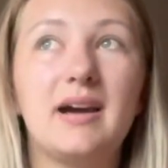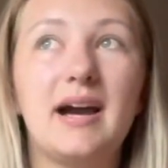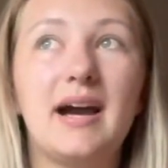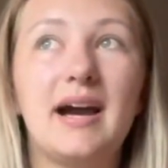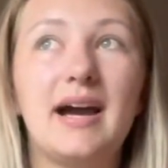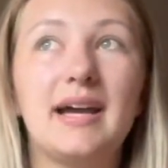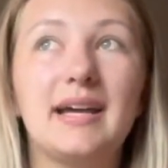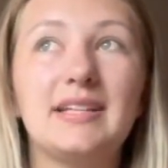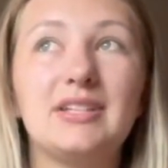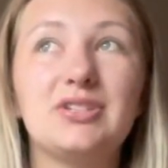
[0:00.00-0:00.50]

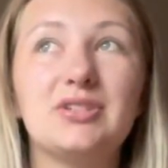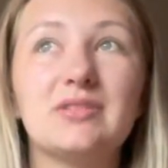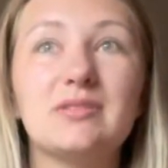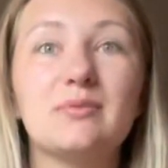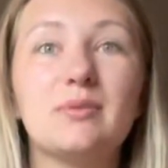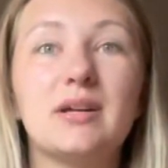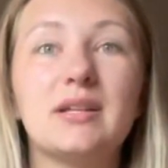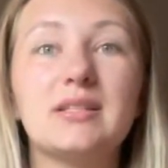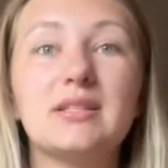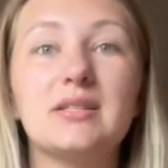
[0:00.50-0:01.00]
I just
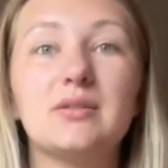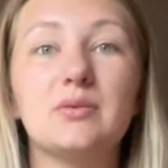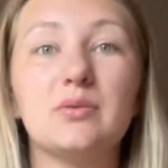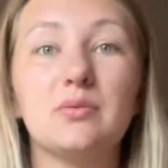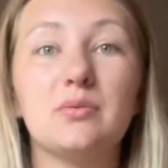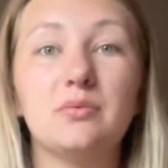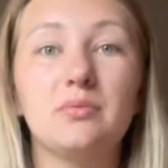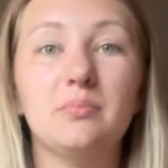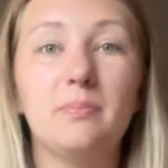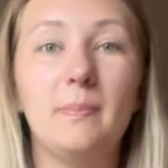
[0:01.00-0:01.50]
want to
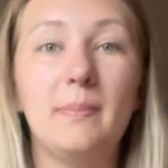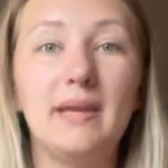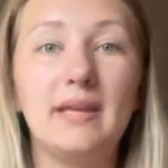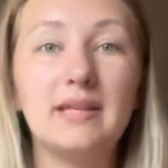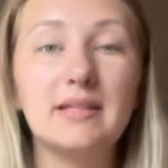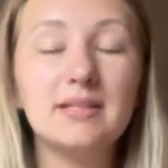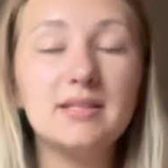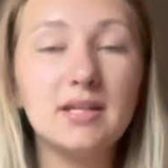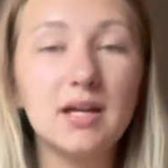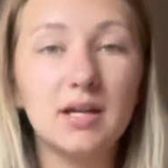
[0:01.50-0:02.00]

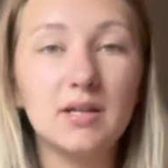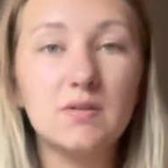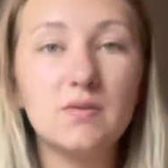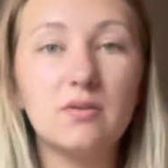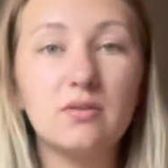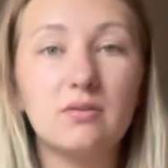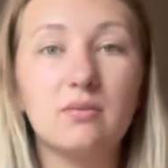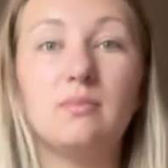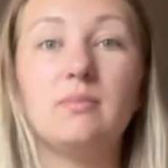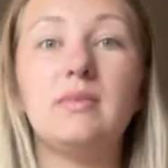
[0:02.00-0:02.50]
be in touch
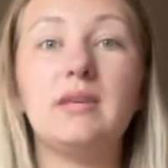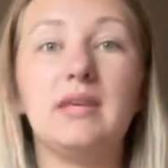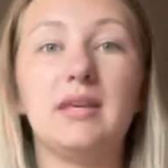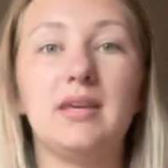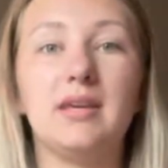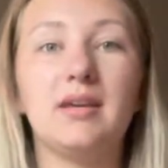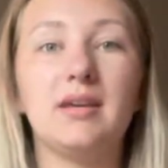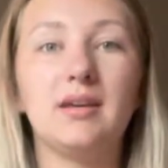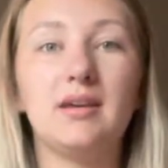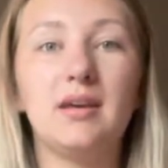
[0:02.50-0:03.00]
with
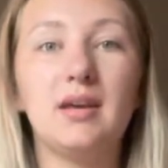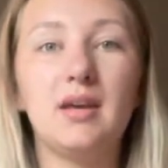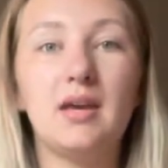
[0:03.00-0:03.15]
me